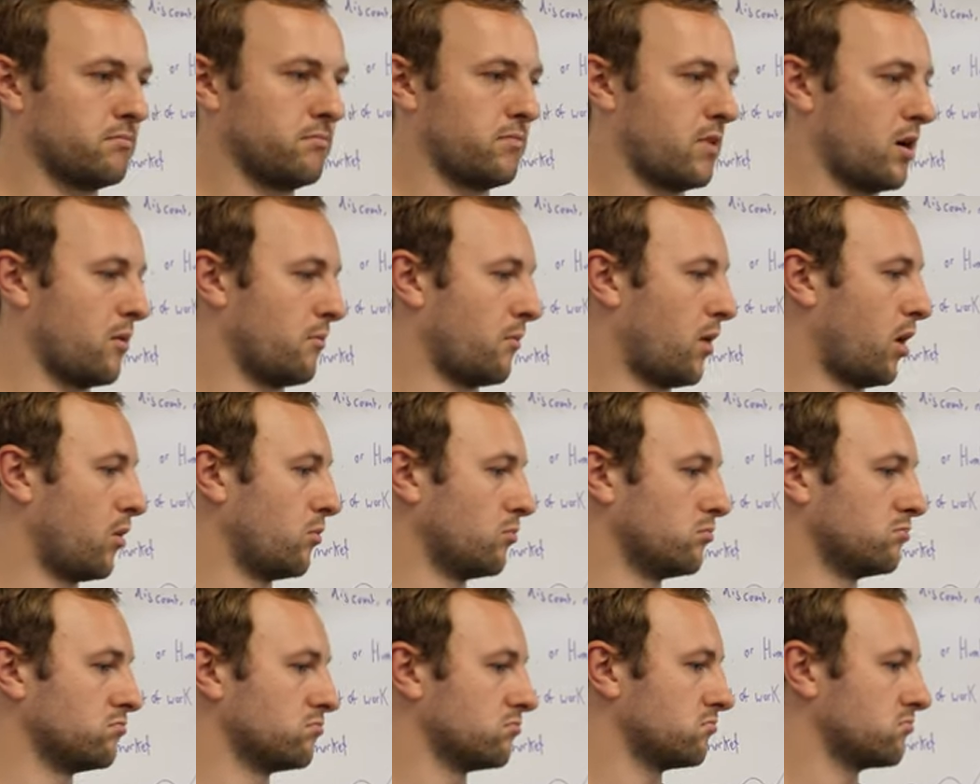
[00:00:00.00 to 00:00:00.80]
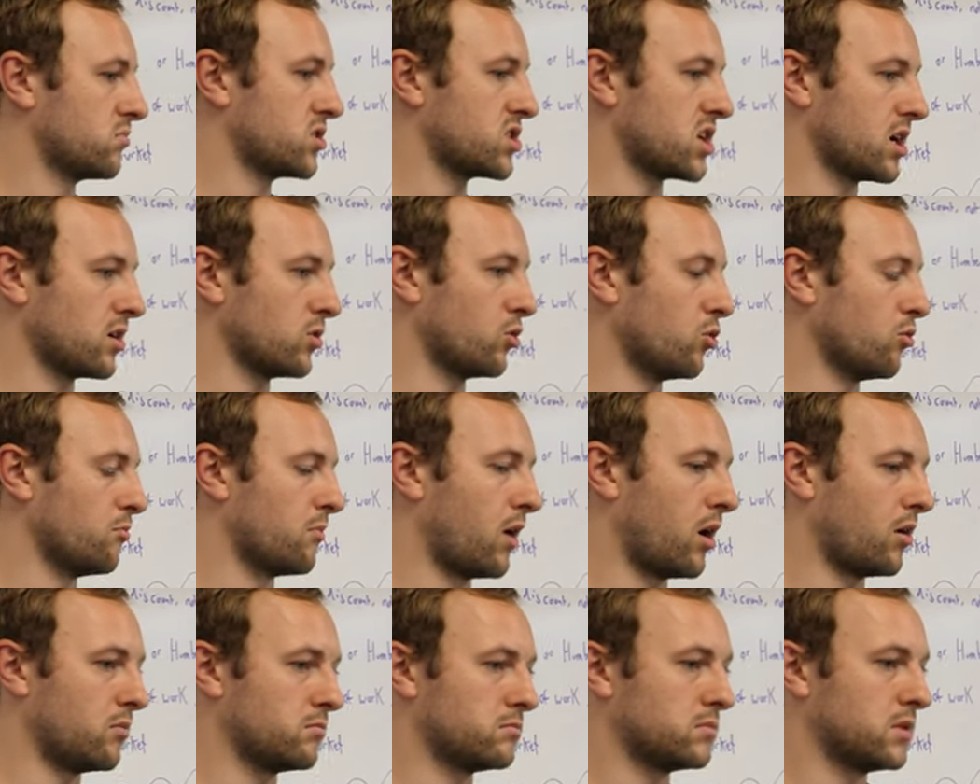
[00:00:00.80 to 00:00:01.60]
mom, single
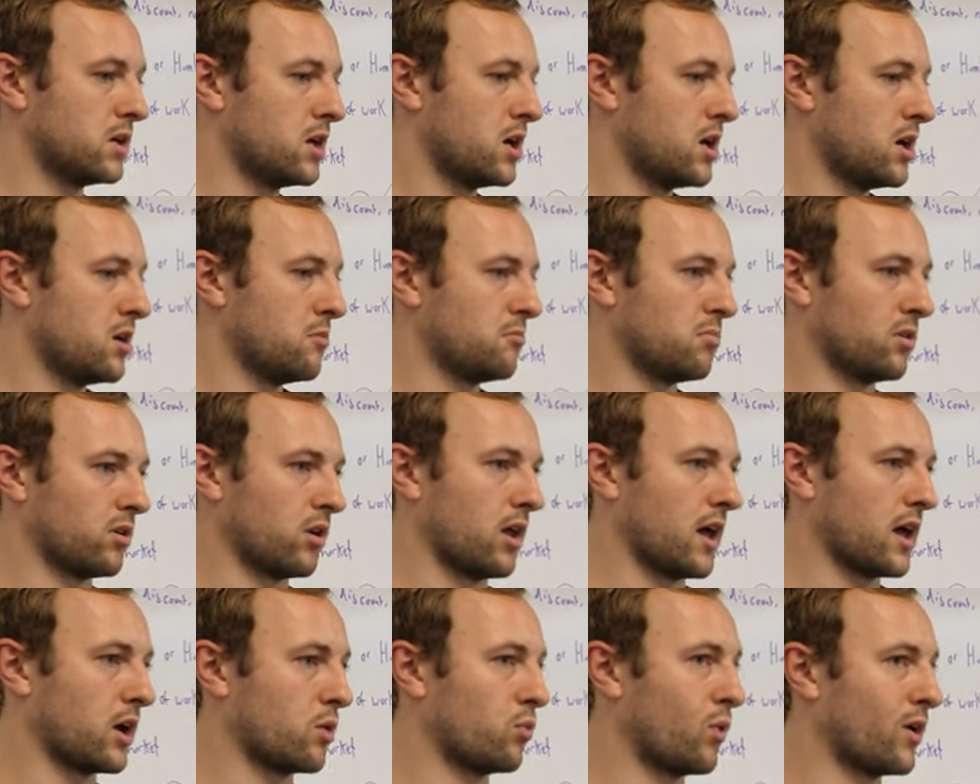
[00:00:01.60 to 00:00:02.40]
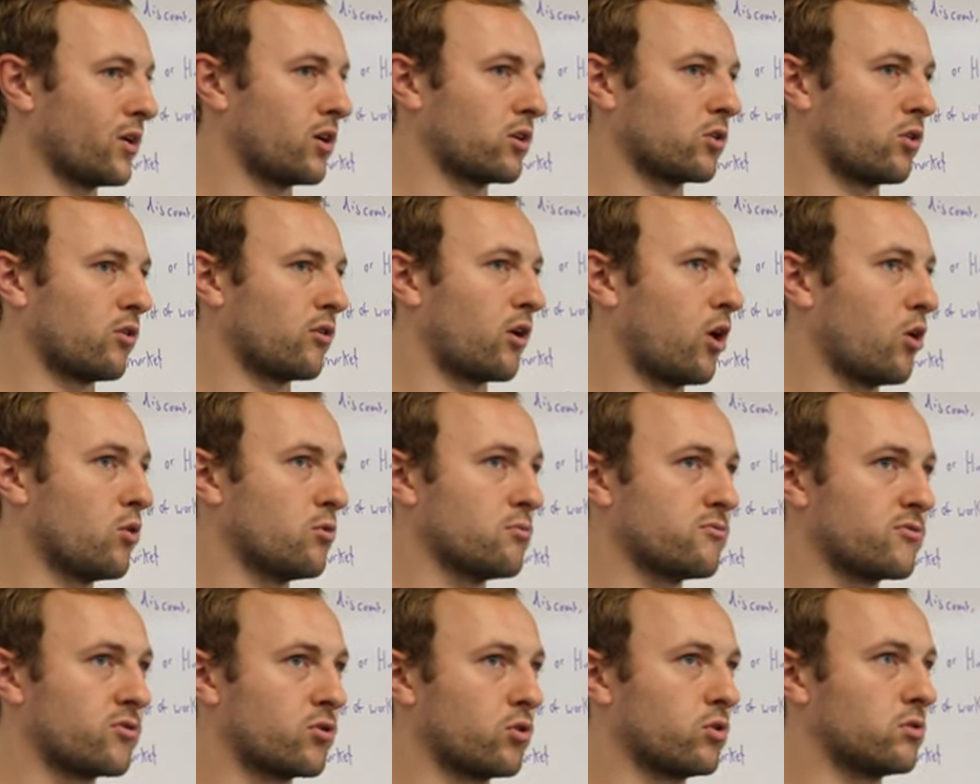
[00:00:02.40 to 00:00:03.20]
mom, but like when I got
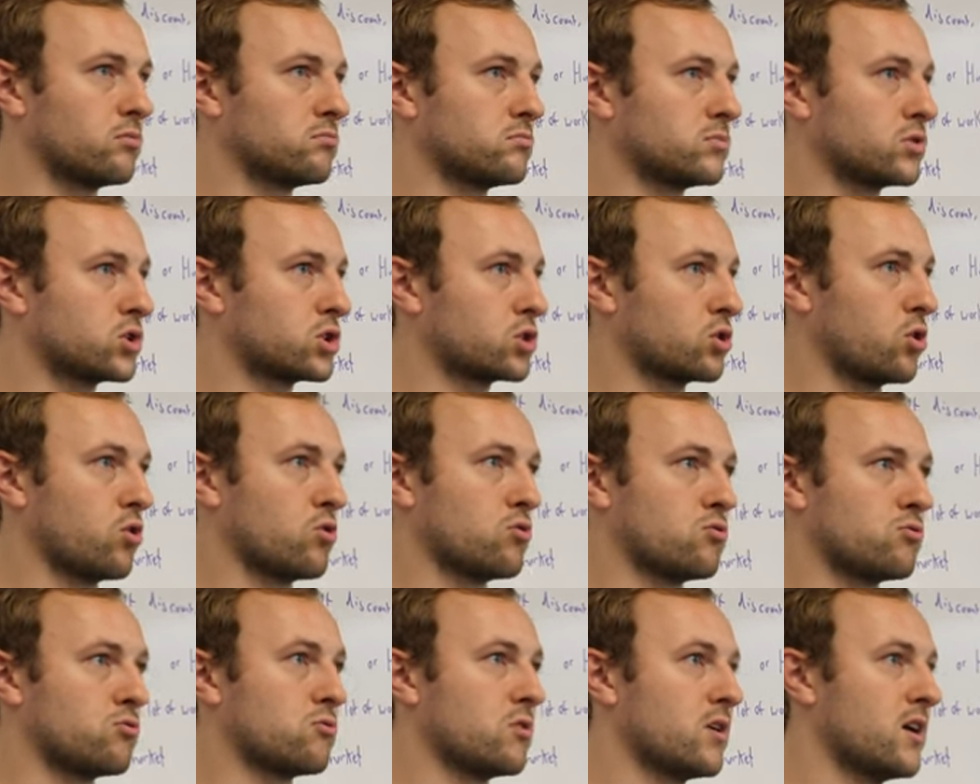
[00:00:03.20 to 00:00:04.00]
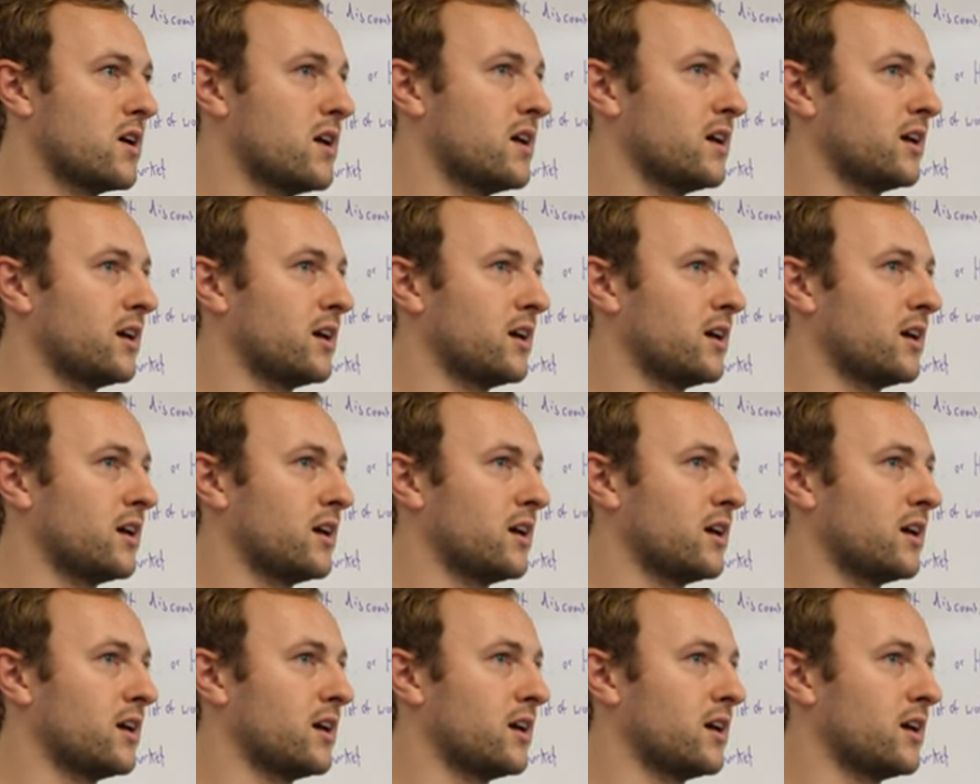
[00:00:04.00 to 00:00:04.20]
home from school,